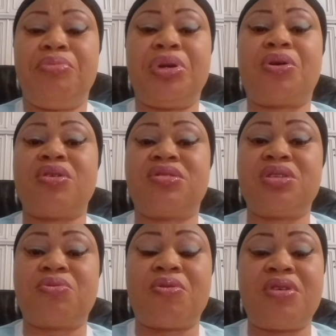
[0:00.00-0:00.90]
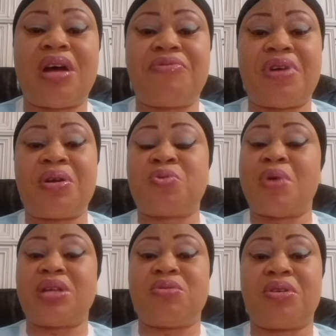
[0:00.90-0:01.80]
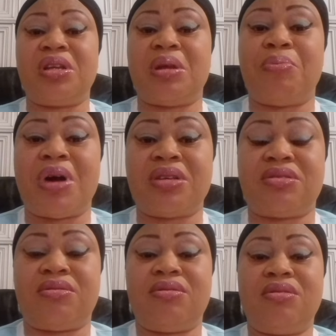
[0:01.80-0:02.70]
Because this coronavirus we are talking about